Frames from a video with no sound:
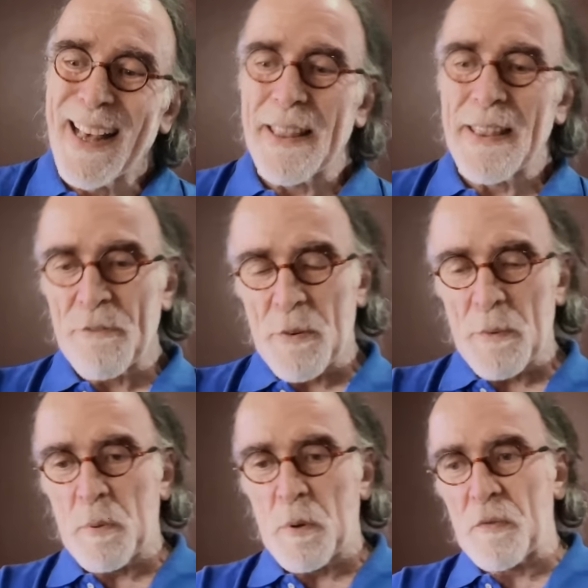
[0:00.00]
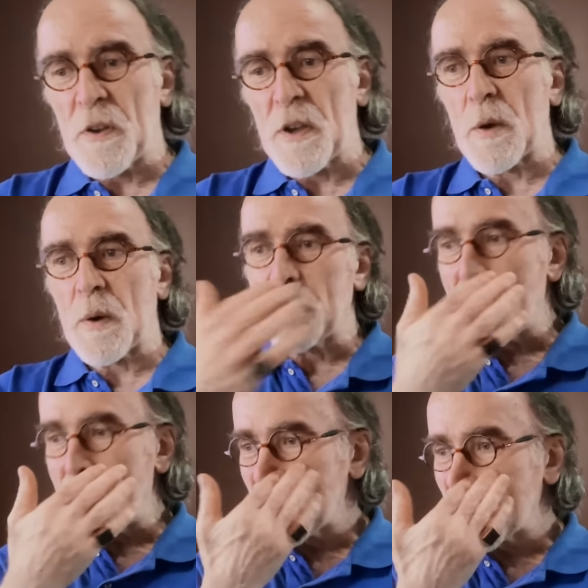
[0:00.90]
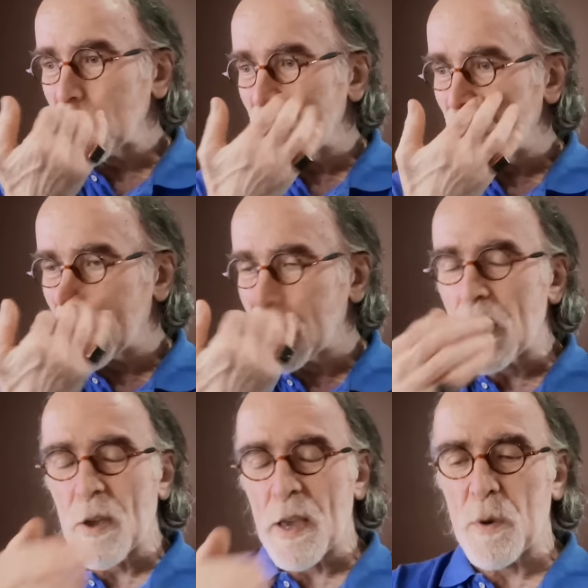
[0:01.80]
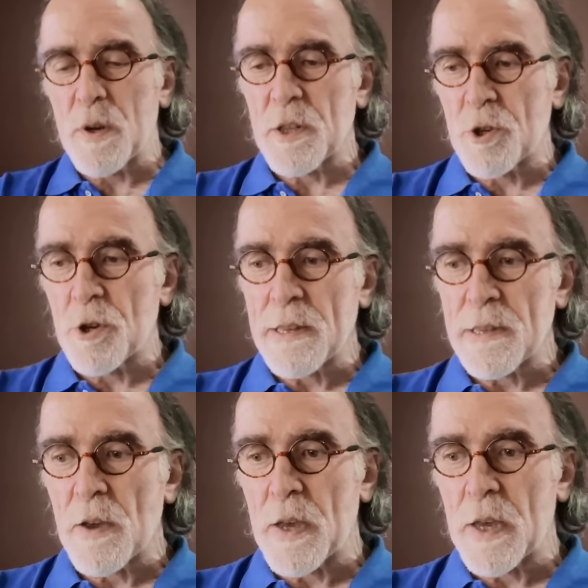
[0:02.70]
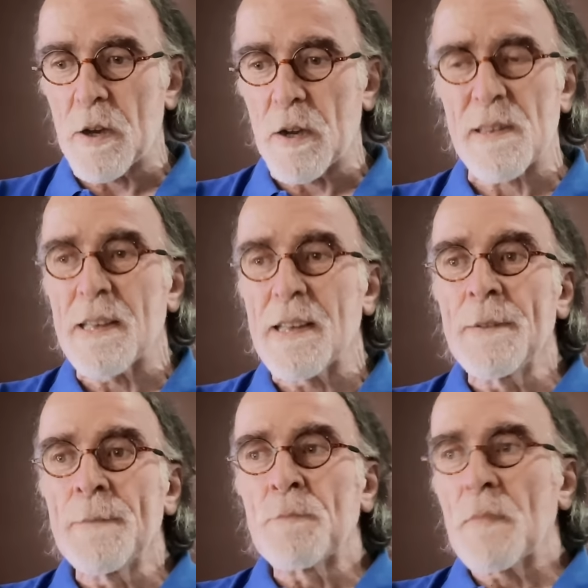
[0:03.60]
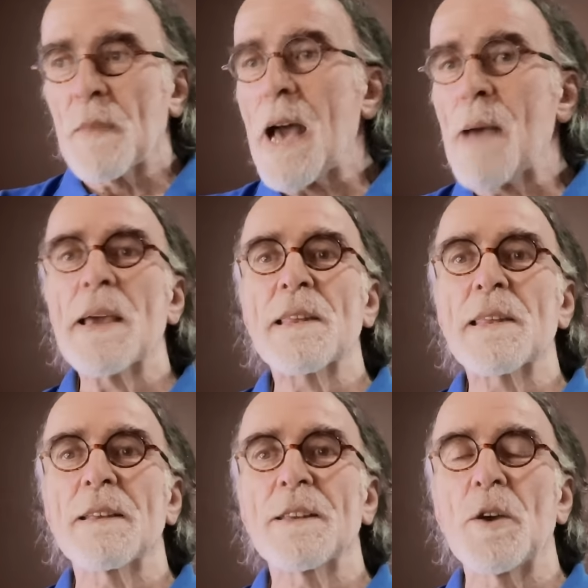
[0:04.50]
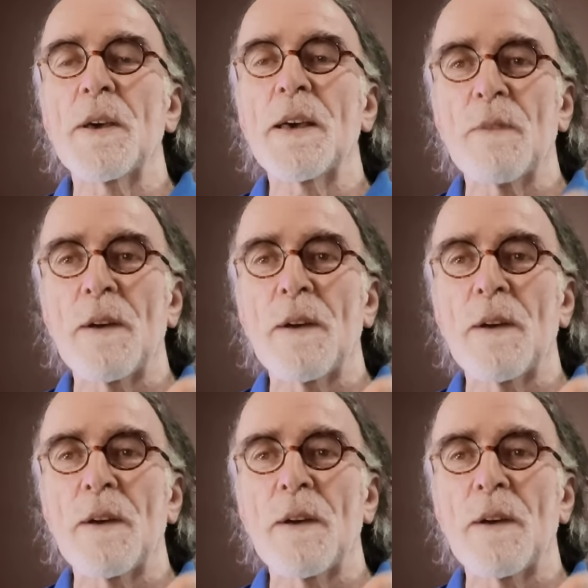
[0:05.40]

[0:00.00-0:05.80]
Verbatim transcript: And then from a portfolio, I, I sort of look at okay, what are the trends going on? Because I may, you know,